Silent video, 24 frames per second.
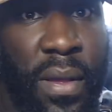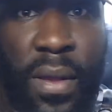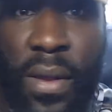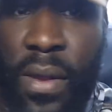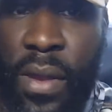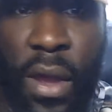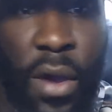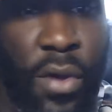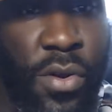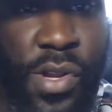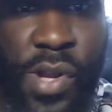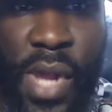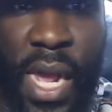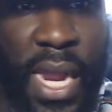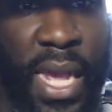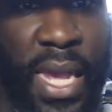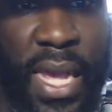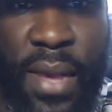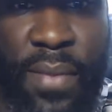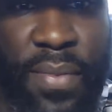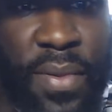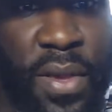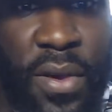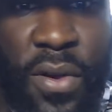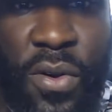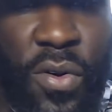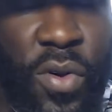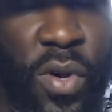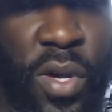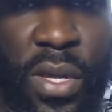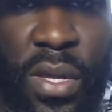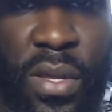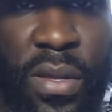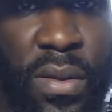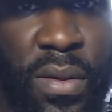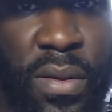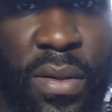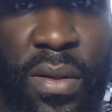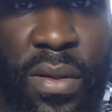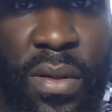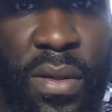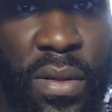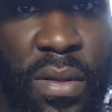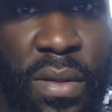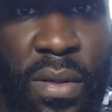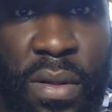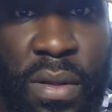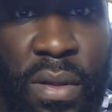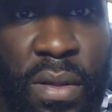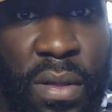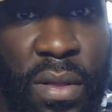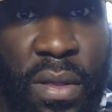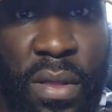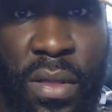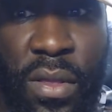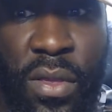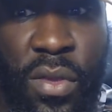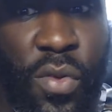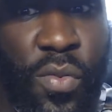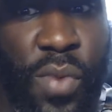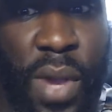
Don't try to help Yahuwah. You